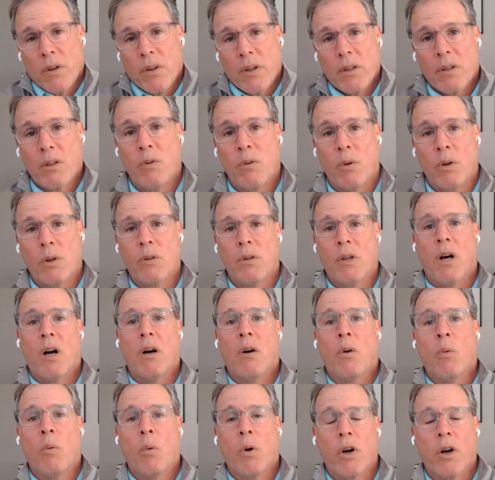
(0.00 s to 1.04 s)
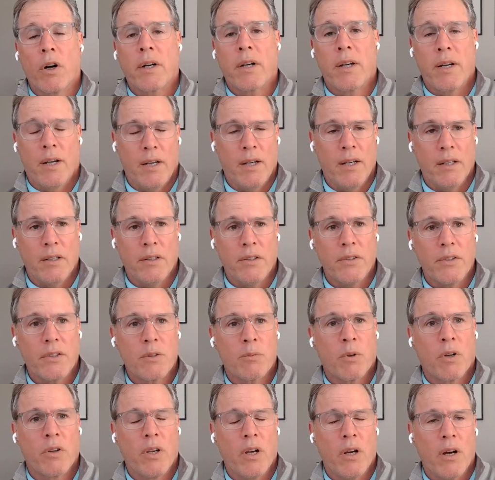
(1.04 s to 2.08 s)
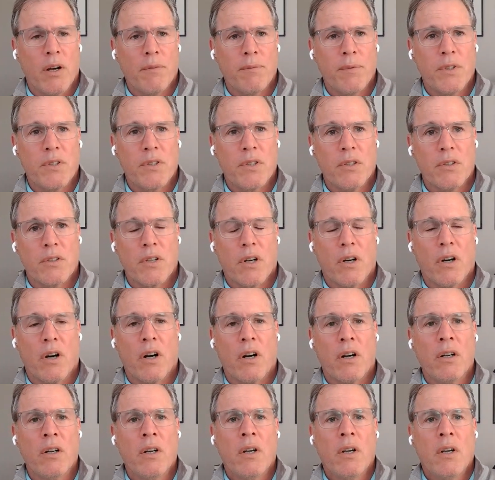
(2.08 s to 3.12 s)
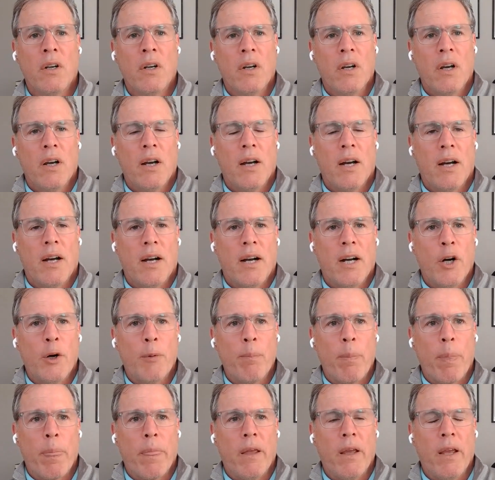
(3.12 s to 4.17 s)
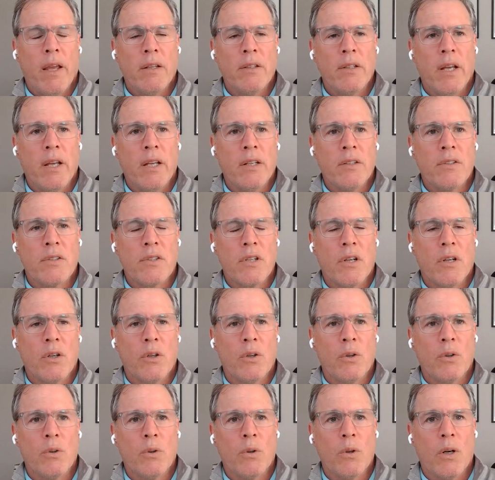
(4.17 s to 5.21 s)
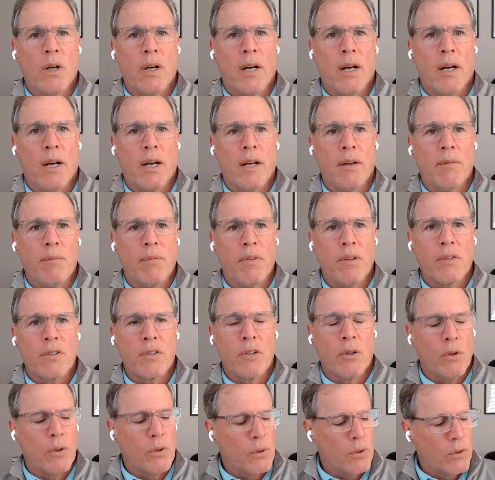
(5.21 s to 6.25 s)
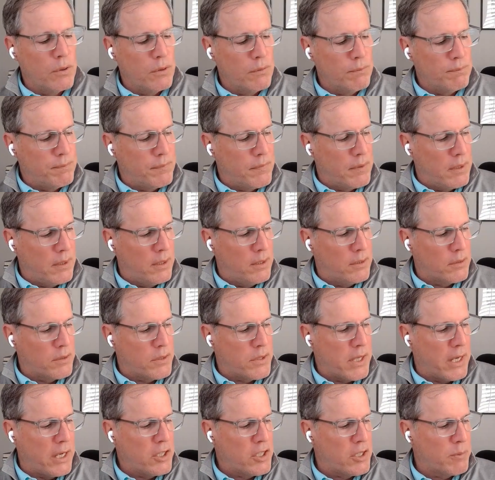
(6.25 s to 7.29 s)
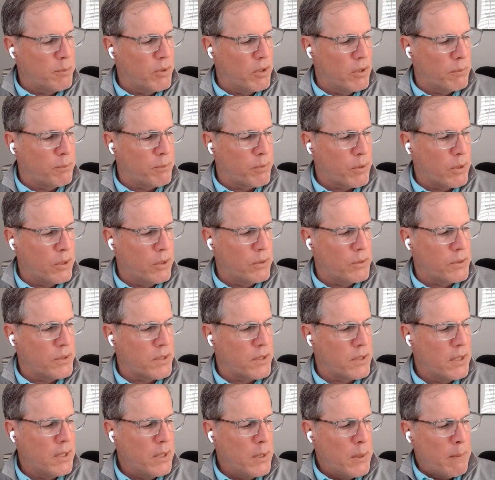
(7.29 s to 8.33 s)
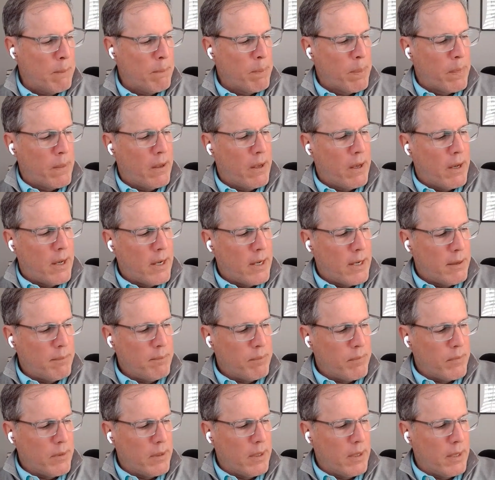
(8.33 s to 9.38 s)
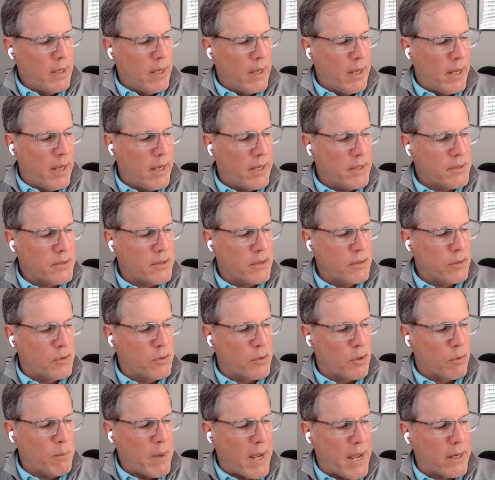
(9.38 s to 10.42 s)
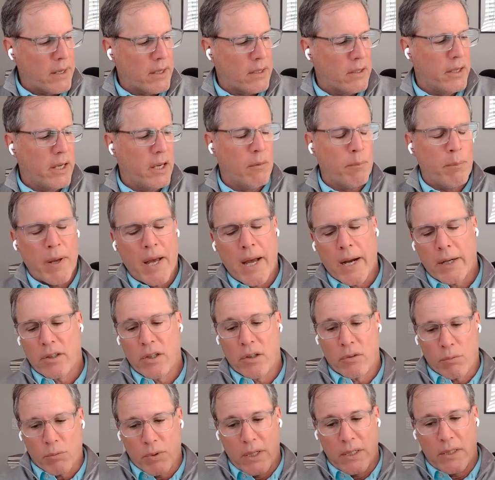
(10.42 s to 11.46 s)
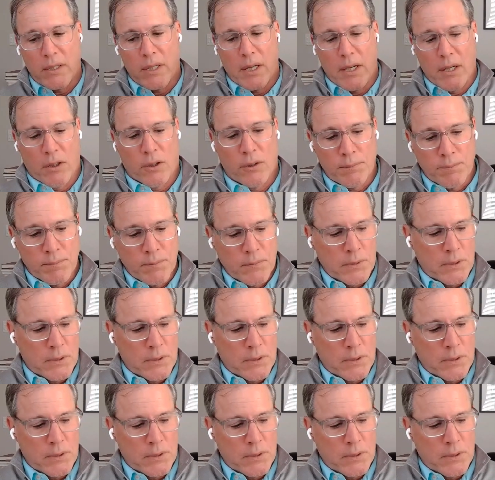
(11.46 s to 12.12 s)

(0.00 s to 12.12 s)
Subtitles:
the quote work is, where the offices are, and so this whole interchangeable approach has dramatically impacted retail